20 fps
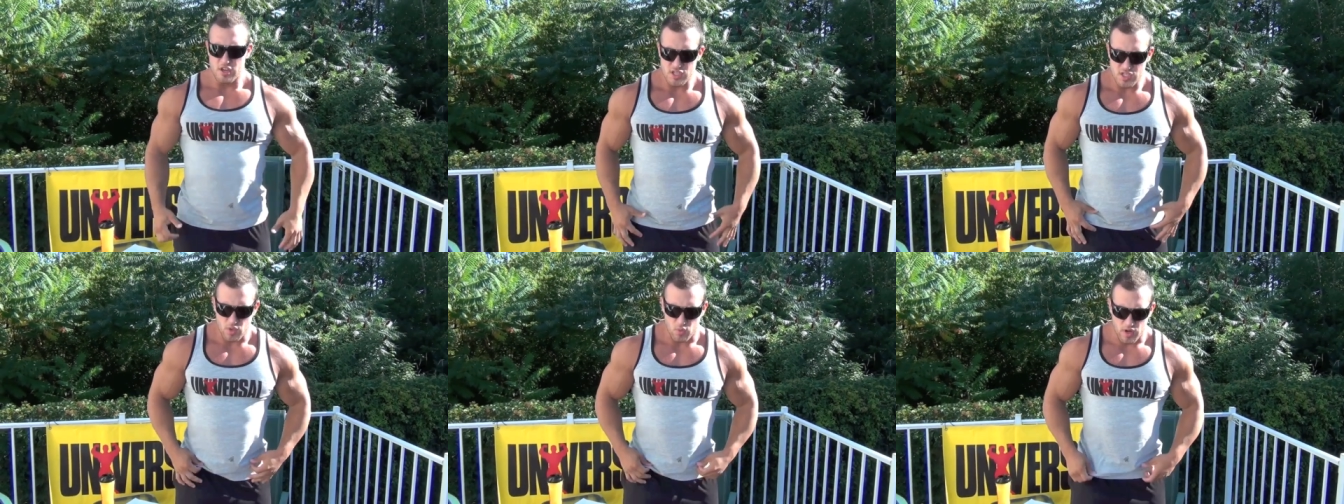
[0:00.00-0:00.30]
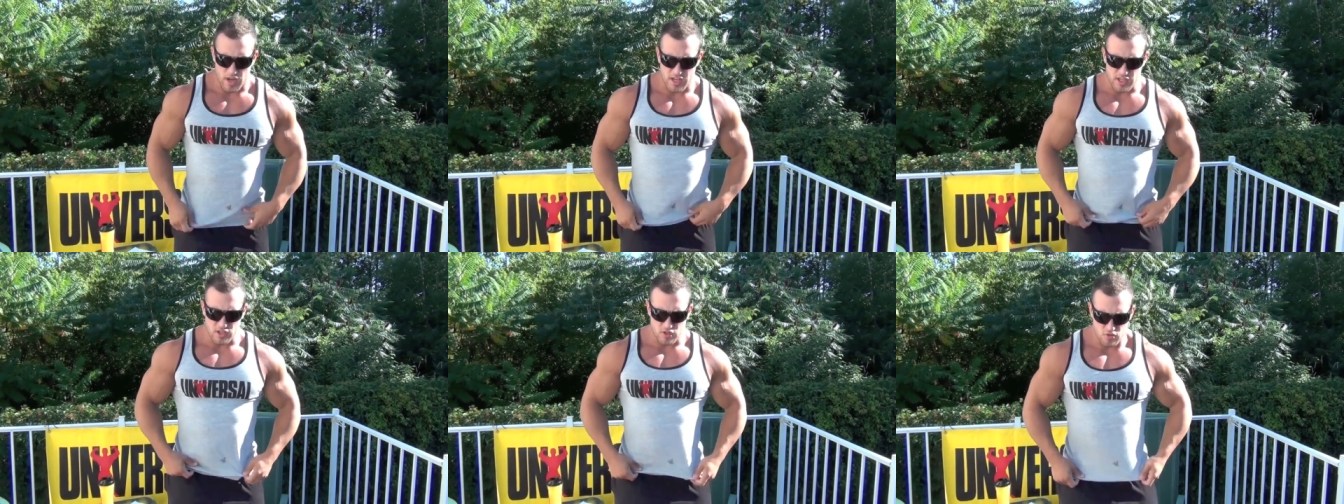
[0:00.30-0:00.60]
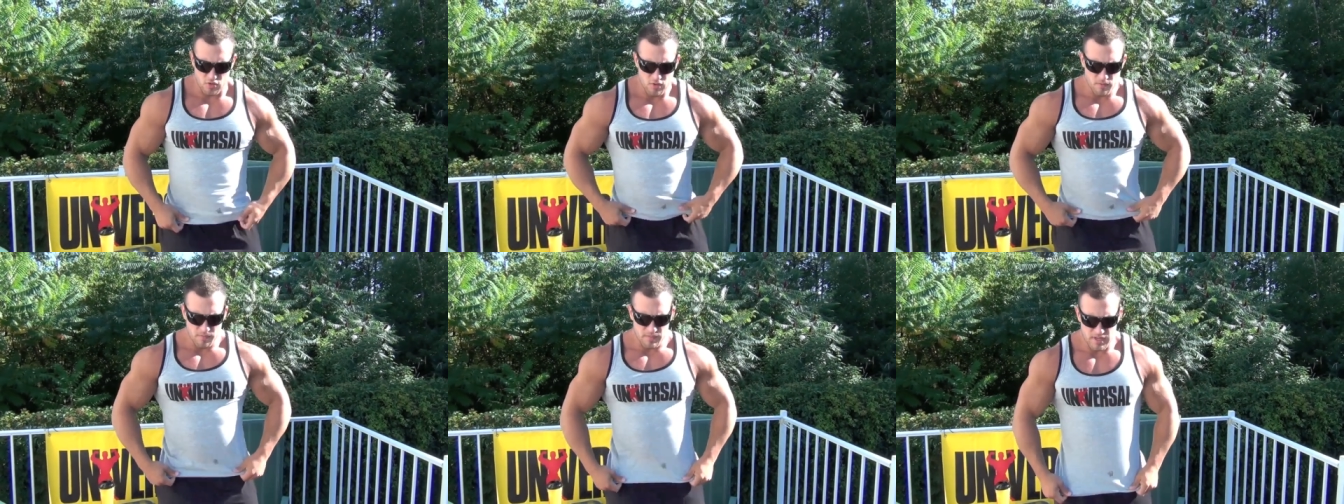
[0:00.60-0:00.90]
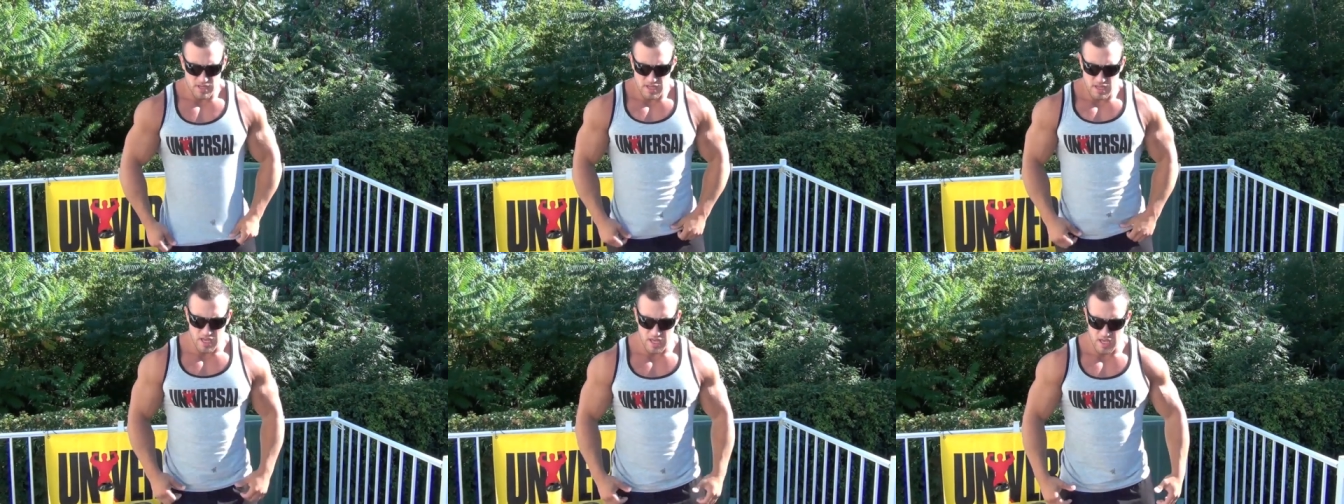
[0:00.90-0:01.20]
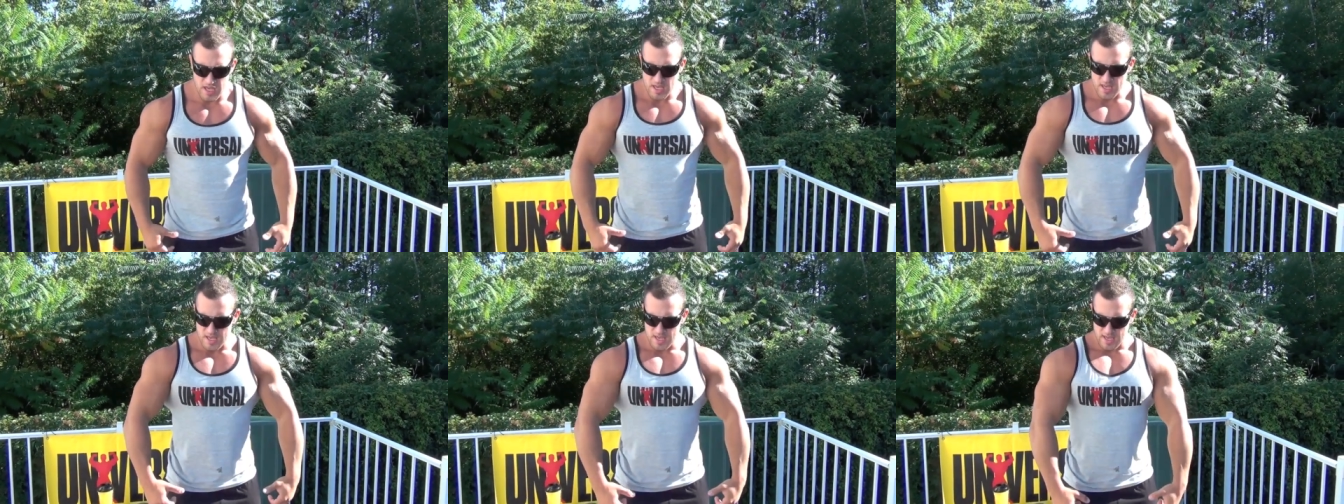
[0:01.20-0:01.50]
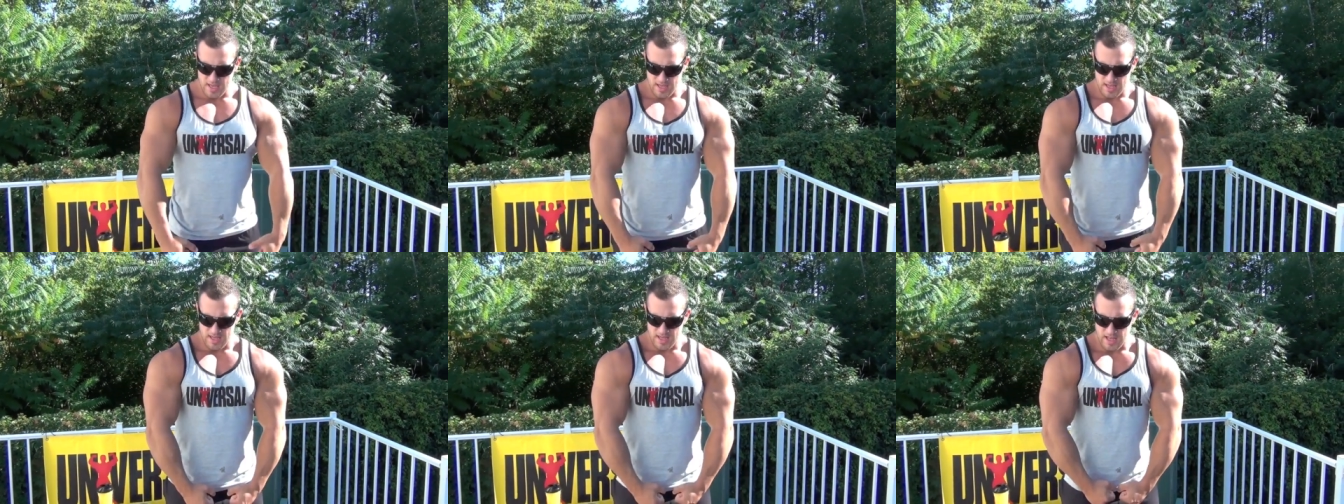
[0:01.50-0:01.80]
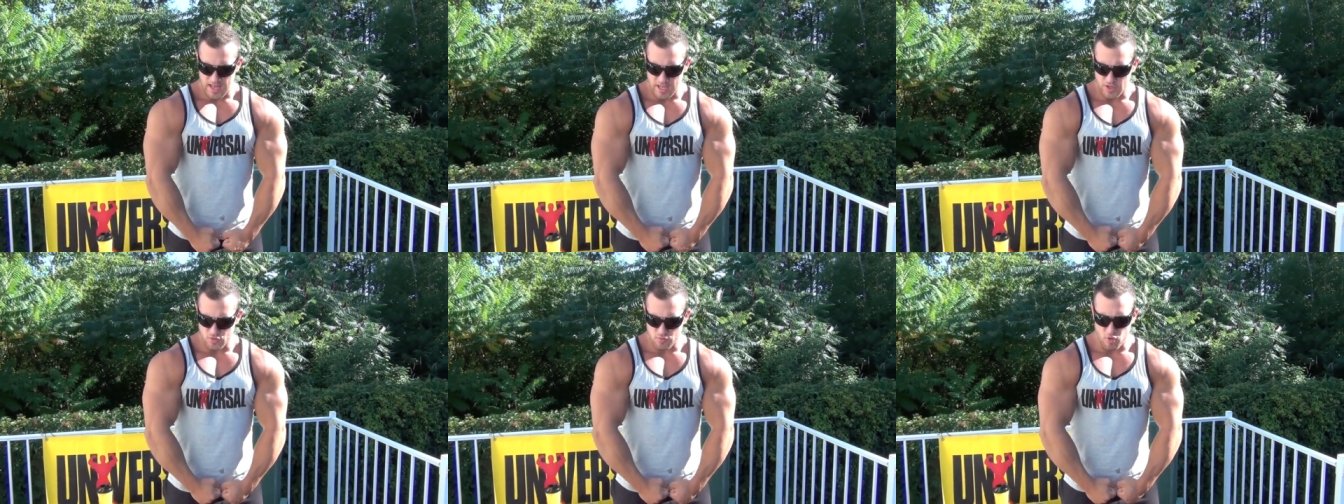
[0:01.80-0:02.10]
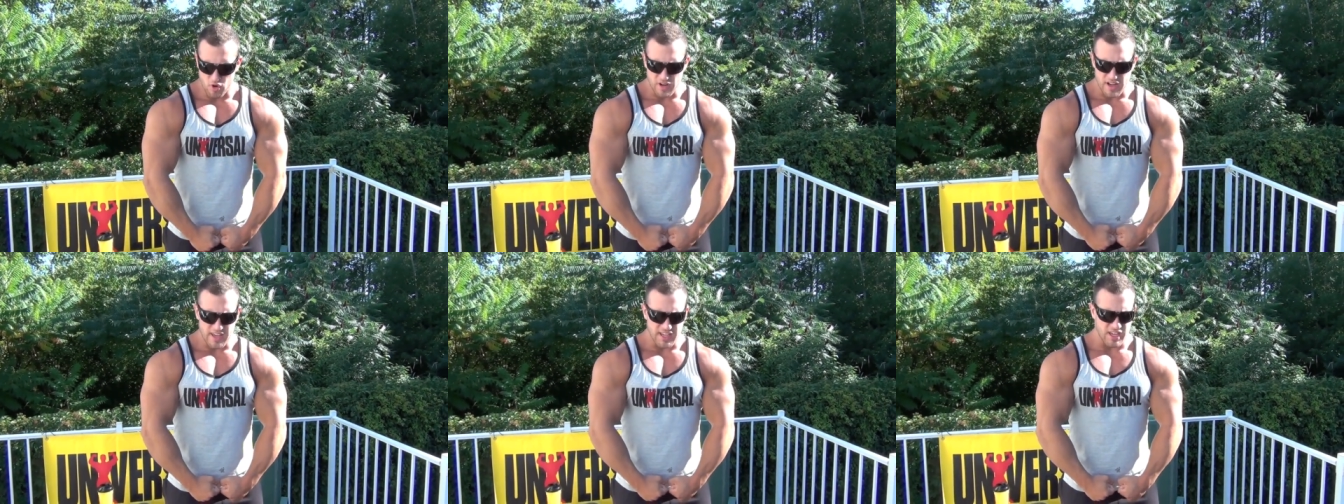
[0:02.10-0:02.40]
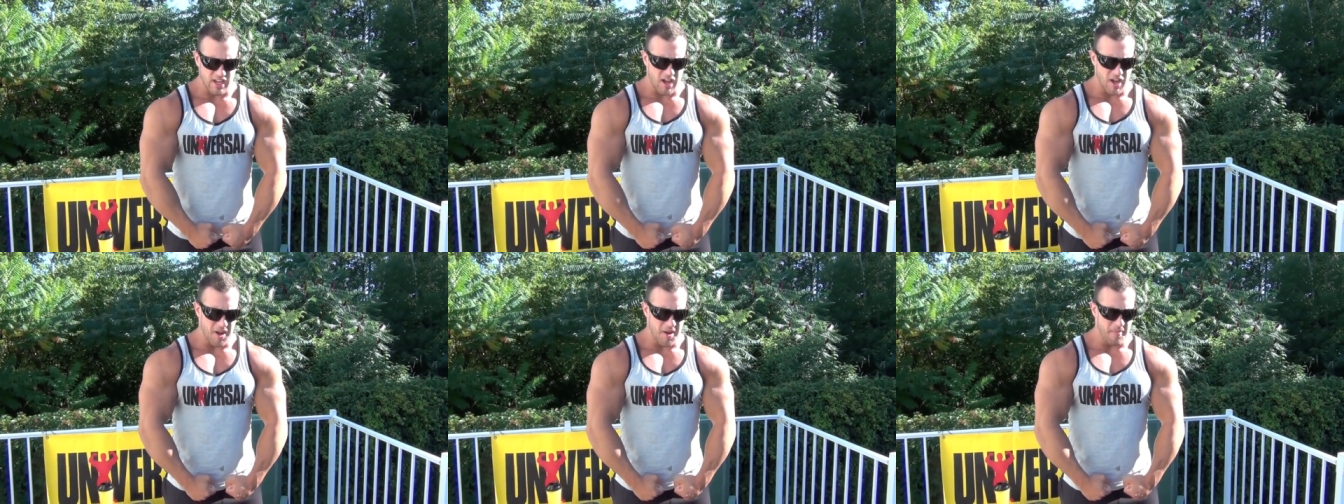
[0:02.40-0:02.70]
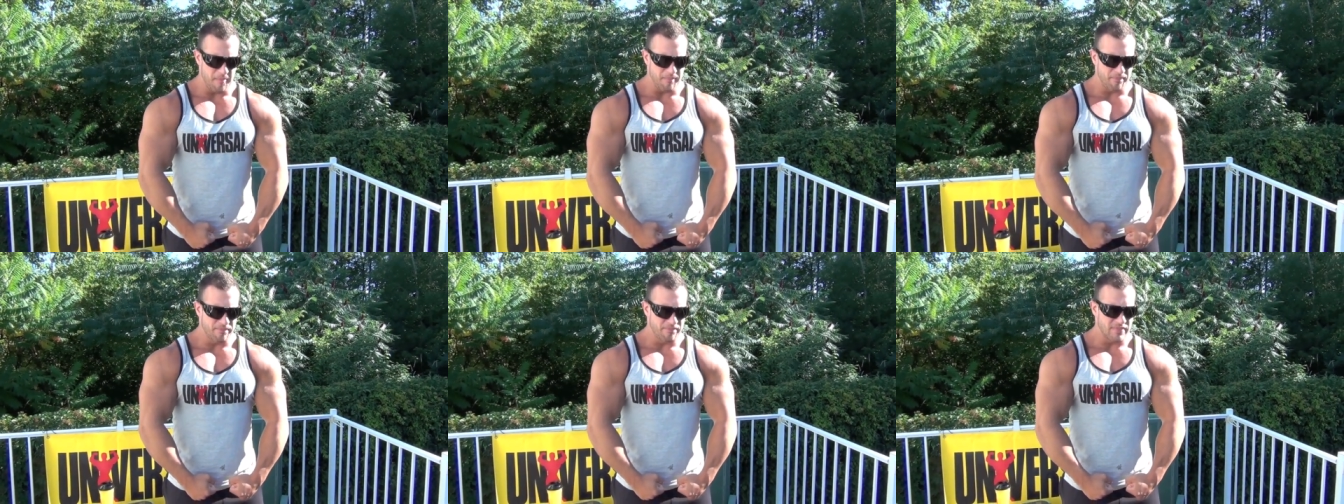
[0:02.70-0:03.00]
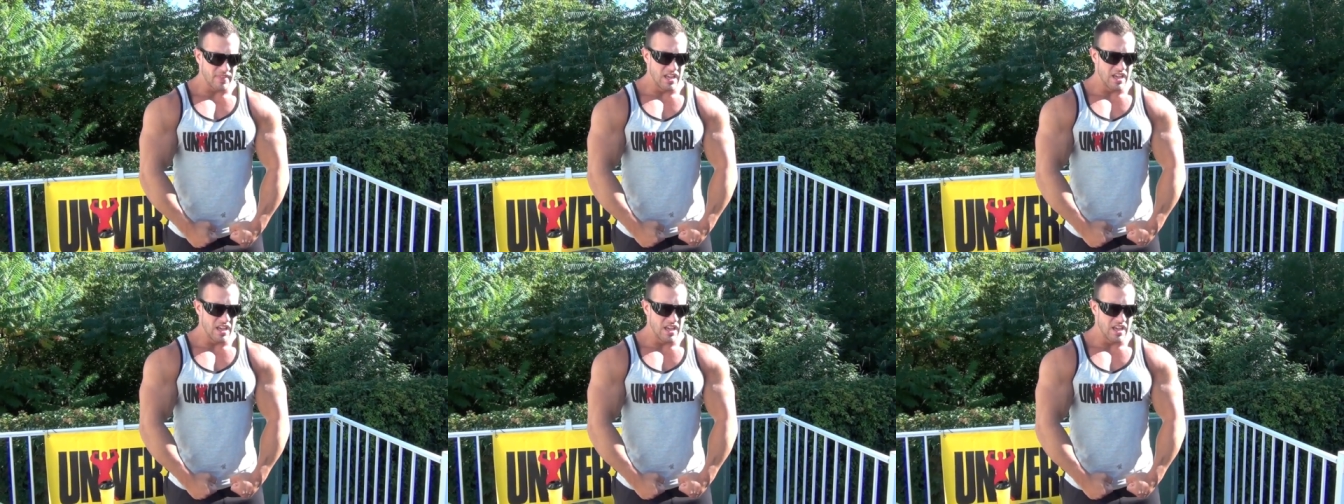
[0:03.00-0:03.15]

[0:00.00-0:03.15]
So what I do, I do more like um,